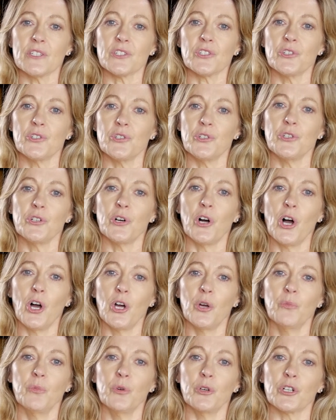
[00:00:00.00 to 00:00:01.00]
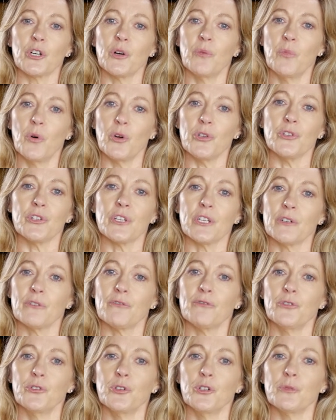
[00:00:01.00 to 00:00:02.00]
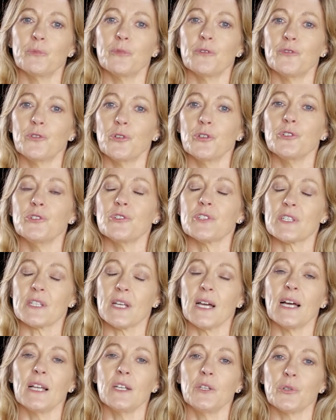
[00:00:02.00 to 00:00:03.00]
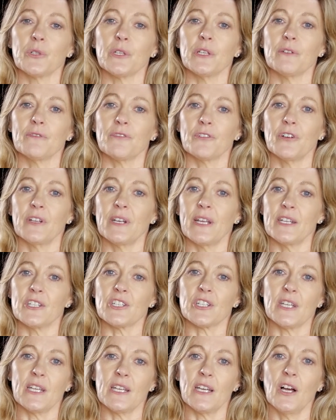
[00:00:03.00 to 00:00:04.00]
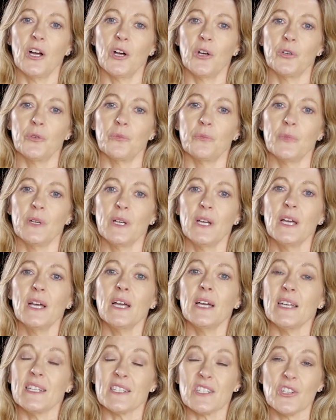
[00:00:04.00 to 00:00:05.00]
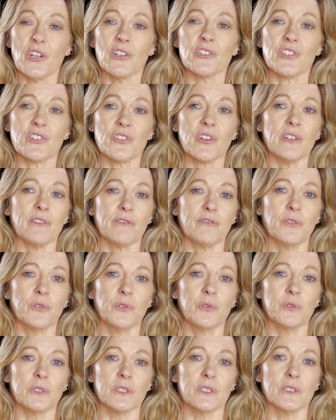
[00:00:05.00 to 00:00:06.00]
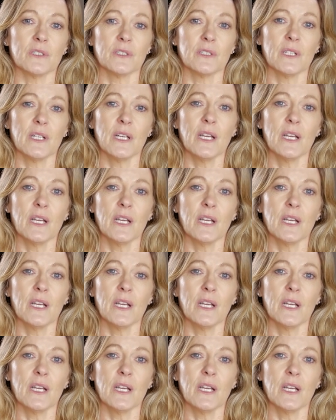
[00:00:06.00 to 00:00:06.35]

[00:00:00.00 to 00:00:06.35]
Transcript: it is to do your homework on what you can afford before you start looking for an aged care home. It's not straightforward.